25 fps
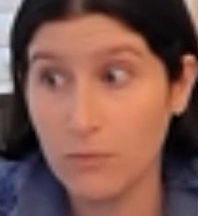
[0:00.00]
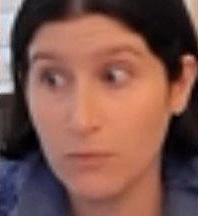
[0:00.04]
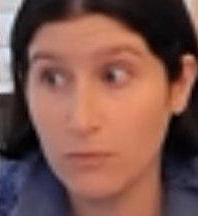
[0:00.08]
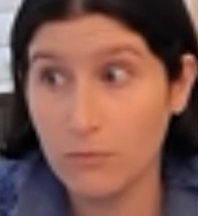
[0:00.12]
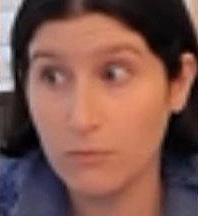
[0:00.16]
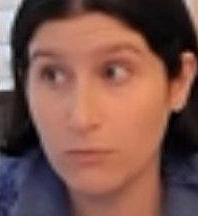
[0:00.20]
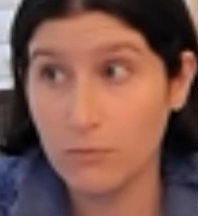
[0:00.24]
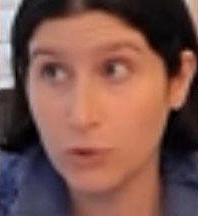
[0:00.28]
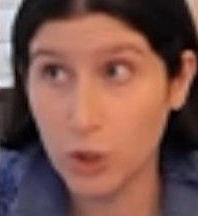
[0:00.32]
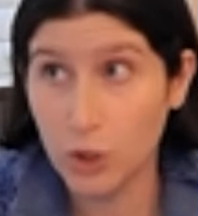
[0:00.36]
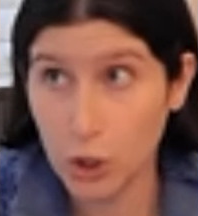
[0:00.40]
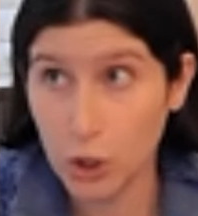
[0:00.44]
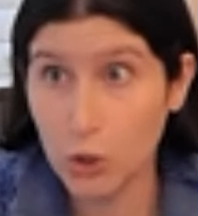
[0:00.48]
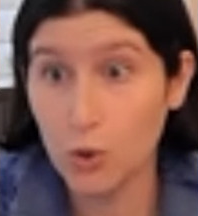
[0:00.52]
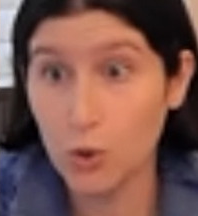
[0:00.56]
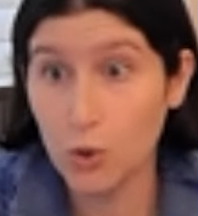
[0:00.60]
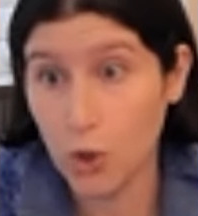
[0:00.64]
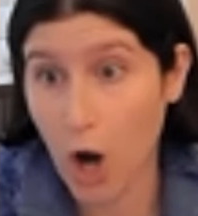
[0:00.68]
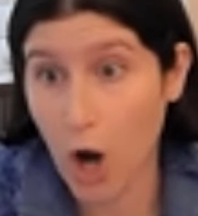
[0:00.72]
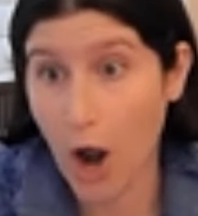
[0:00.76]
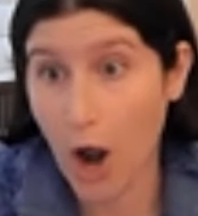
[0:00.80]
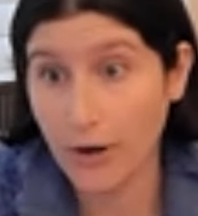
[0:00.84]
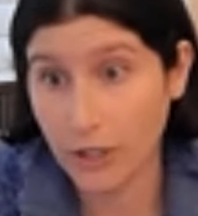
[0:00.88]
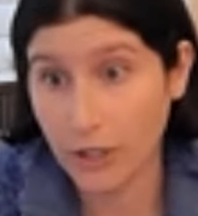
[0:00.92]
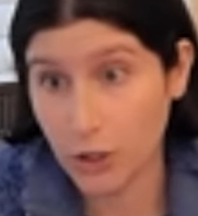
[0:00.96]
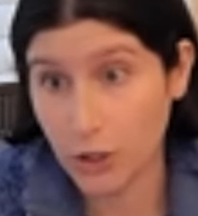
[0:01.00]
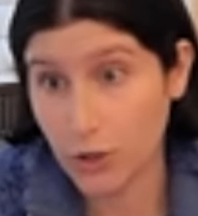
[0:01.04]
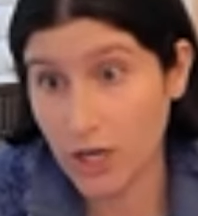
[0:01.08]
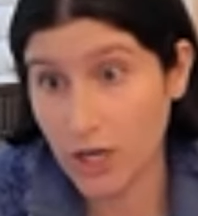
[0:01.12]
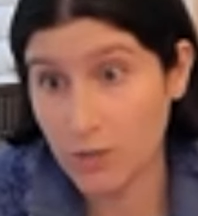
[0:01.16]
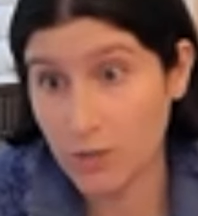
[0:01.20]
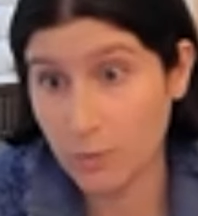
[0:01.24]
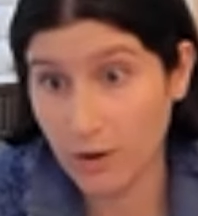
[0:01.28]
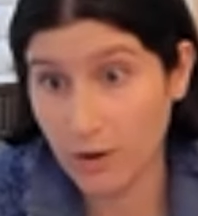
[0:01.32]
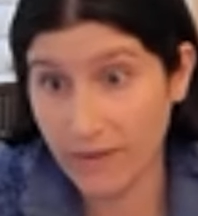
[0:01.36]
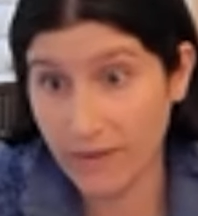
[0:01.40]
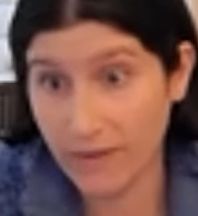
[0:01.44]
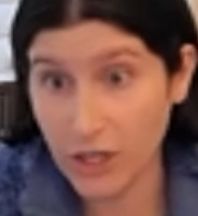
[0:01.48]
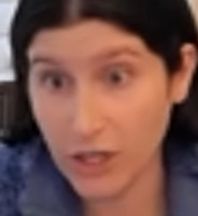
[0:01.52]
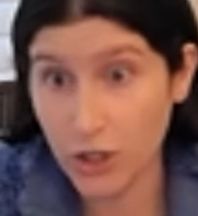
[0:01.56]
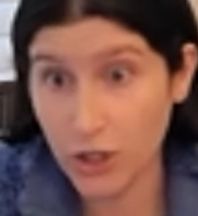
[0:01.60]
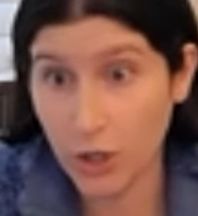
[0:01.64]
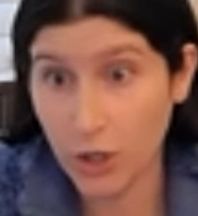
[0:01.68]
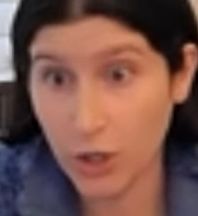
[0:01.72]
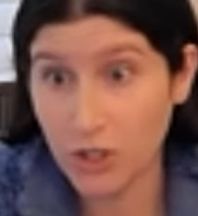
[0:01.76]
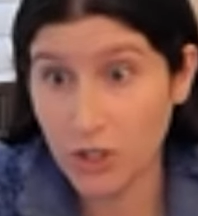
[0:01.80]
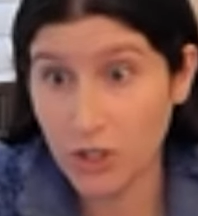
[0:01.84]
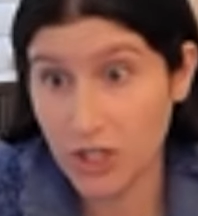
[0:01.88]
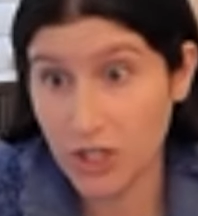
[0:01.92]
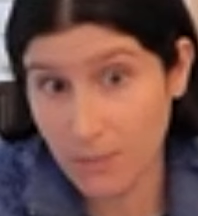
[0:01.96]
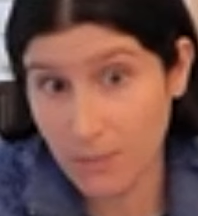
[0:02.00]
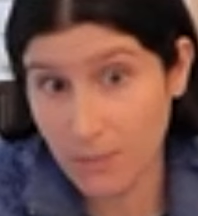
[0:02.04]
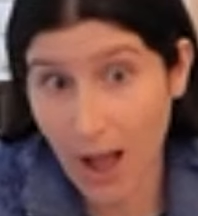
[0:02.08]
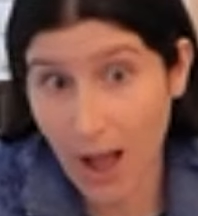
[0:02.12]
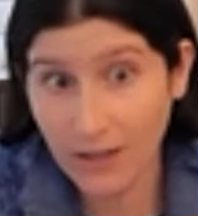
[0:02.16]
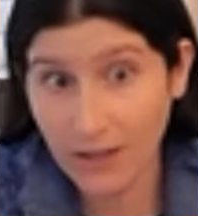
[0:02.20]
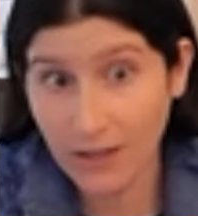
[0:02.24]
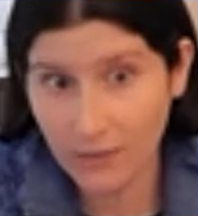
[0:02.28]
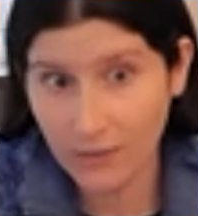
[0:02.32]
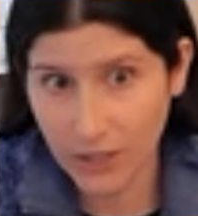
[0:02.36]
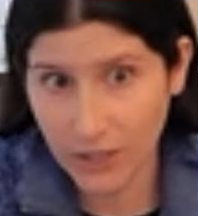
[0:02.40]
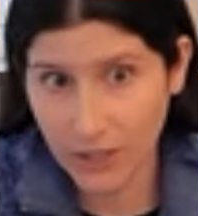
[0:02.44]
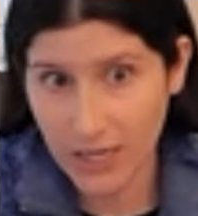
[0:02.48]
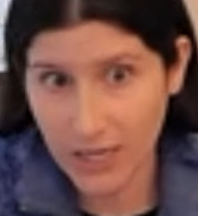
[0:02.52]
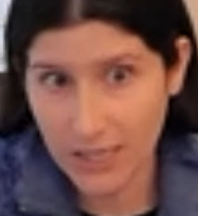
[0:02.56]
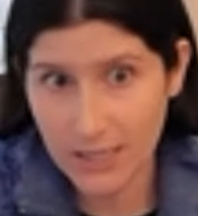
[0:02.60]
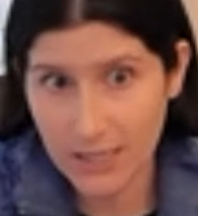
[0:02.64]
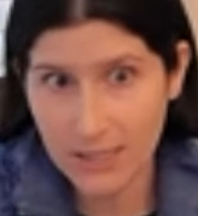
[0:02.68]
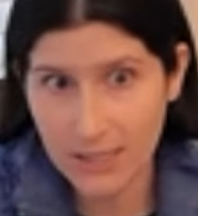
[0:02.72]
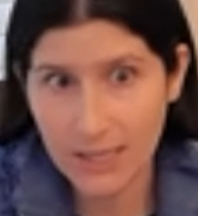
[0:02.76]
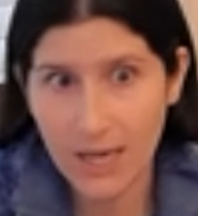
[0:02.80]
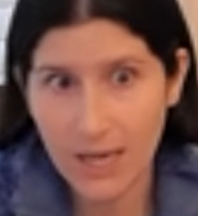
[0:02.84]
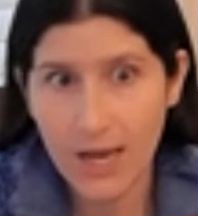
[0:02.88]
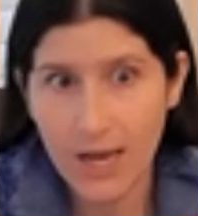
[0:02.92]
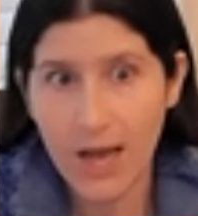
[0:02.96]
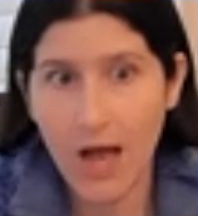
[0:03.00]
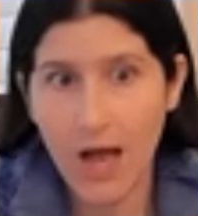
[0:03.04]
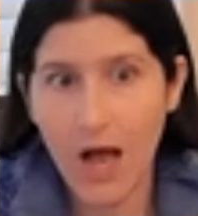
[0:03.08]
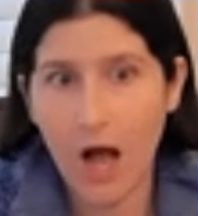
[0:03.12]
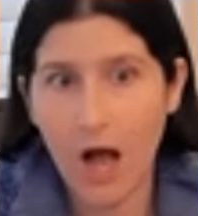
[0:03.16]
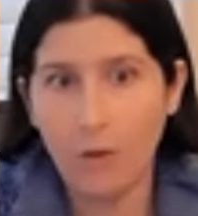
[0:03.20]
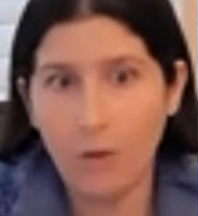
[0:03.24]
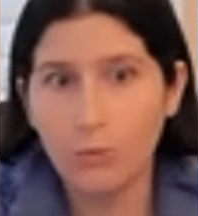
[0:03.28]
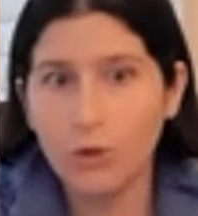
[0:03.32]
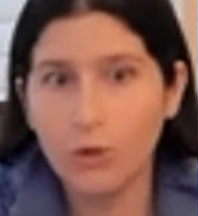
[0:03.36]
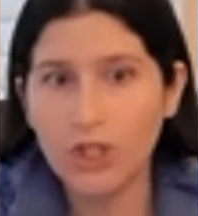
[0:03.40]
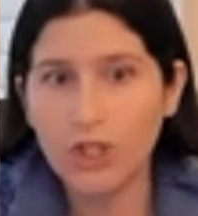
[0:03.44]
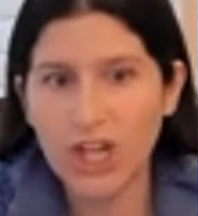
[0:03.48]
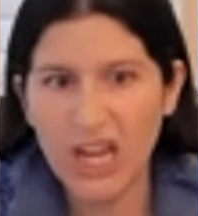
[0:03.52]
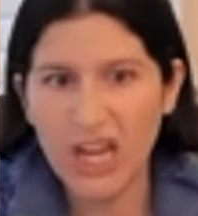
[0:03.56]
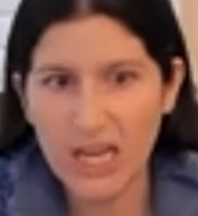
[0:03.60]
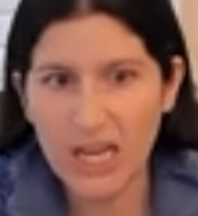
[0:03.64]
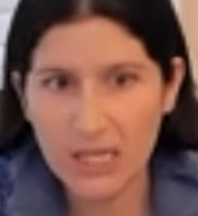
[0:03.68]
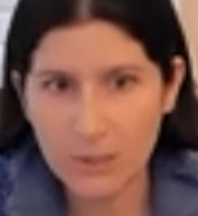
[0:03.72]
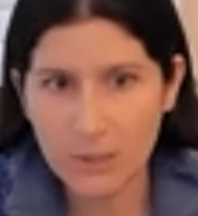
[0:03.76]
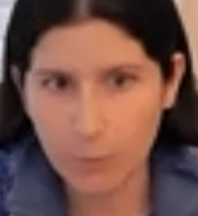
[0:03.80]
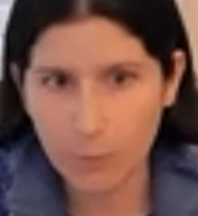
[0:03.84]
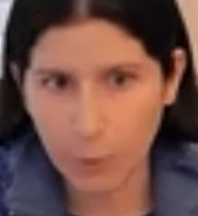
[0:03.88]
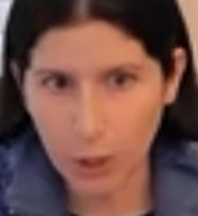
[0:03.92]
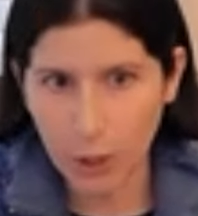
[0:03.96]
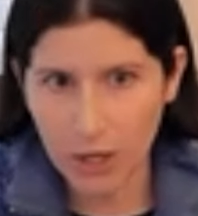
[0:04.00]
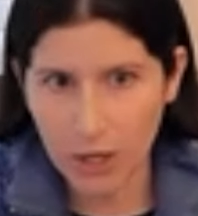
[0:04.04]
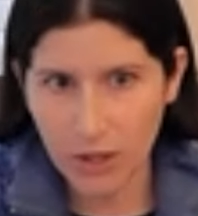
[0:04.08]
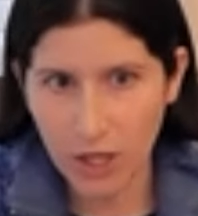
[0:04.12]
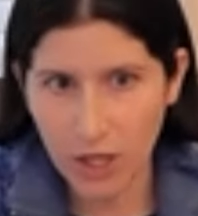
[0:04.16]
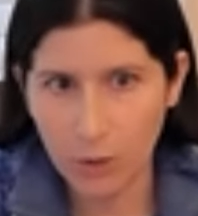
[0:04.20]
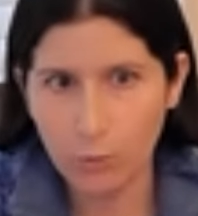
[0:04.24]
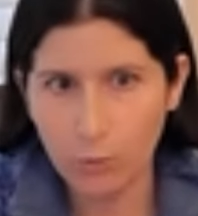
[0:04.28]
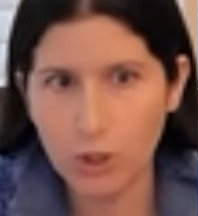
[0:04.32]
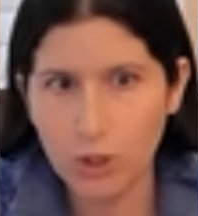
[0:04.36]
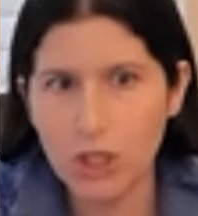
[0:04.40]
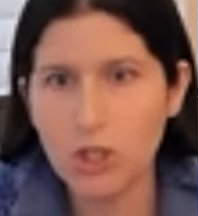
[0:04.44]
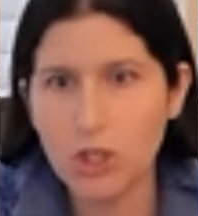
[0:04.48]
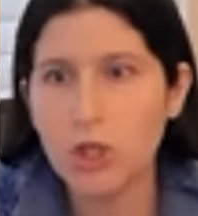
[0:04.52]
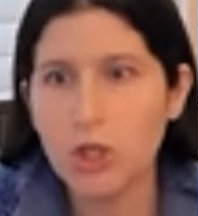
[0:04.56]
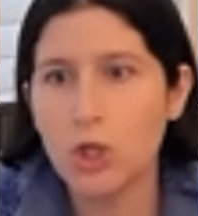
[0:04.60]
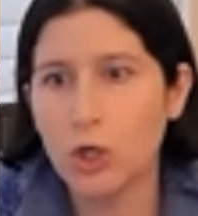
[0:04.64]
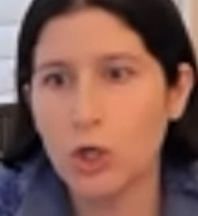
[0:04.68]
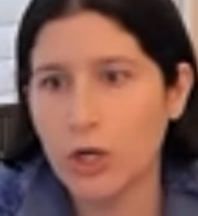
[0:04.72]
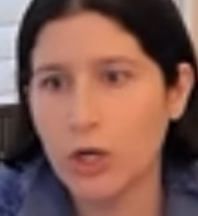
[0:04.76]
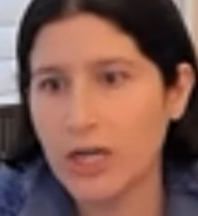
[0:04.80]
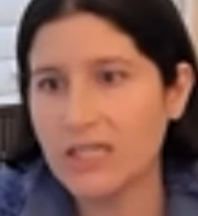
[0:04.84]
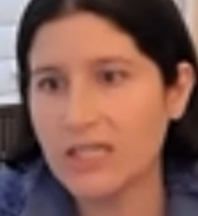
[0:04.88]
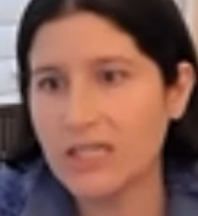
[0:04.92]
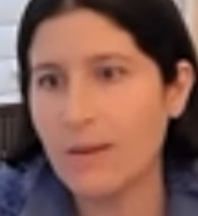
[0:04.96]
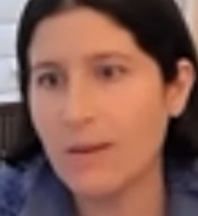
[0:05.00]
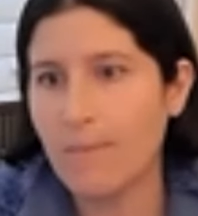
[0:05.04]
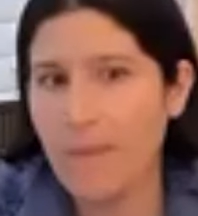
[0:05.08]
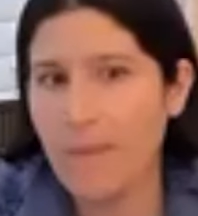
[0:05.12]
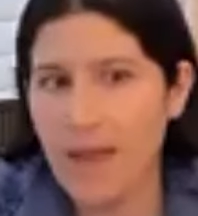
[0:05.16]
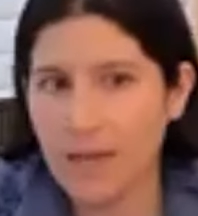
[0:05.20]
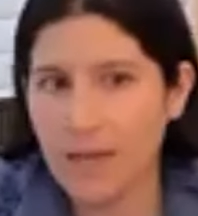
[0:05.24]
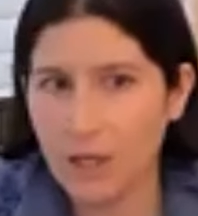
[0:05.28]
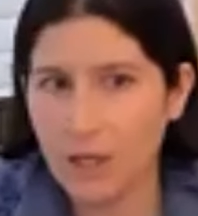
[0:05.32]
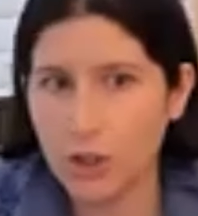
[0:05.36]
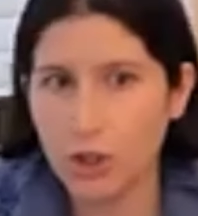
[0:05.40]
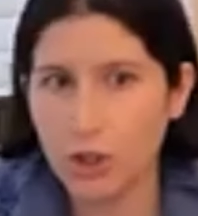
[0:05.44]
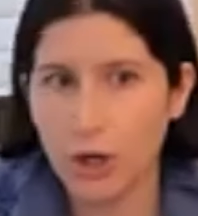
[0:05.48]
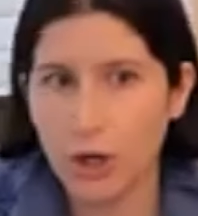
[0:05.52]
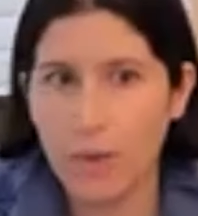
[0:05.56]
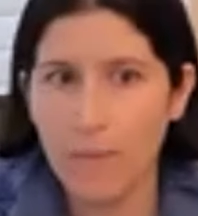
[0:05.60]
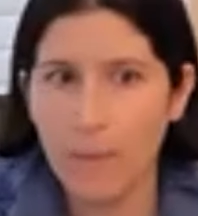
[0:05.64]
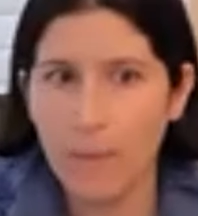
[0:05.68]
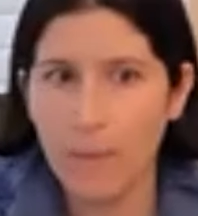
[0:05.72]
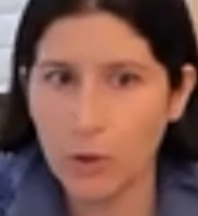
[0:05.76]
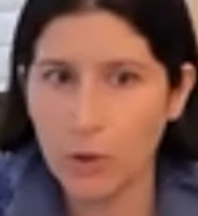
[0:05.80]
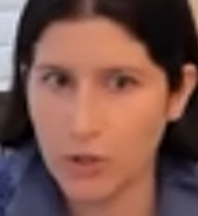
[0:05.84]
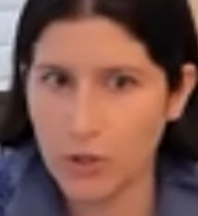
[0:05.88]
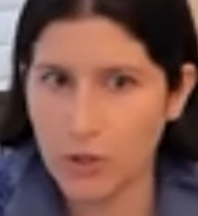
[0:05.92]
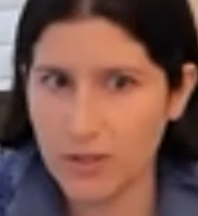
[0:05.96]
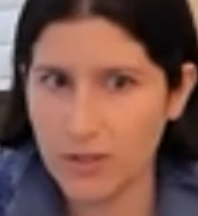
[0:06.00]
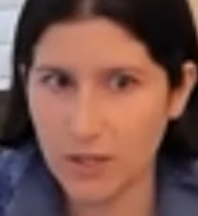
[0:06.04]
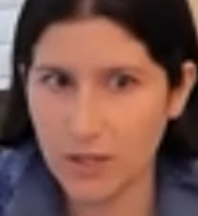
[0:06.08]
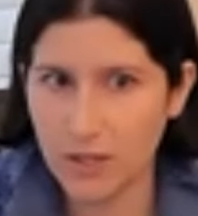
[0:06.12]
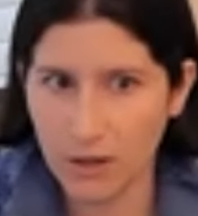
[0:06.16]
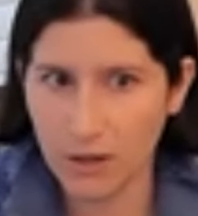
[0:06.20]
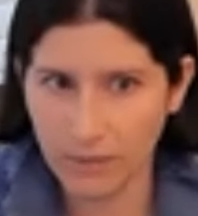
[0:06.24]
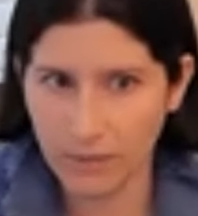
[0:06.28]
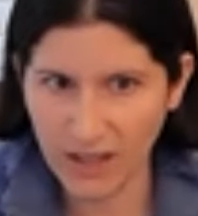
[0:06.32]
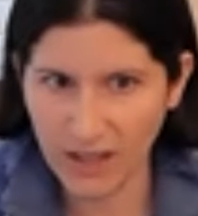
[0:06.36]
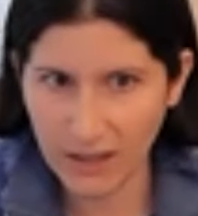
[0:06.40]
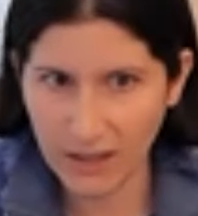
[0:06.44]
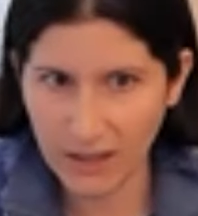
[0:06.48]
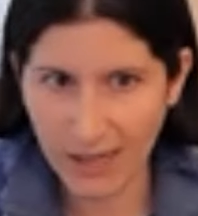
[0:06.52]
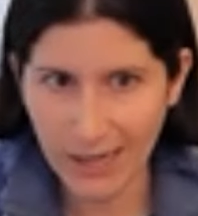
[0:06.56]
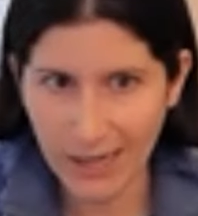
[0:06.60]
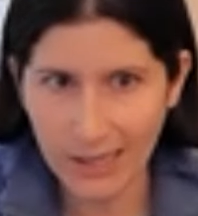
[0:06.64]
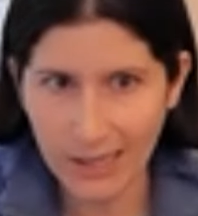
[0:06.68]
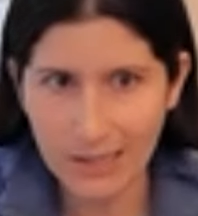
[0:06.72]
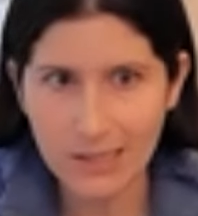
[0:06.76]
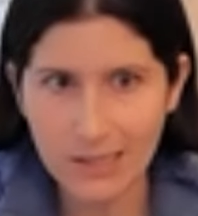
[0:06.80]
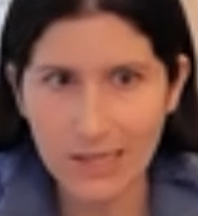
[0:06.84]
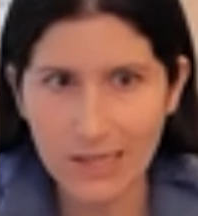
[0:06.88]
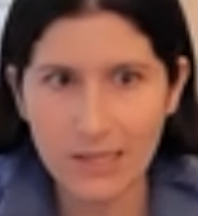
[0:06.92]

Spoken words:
do chronic stress prevention, which is mindfulness, which is breathing, which is learning to manage your emotions and your feelings. And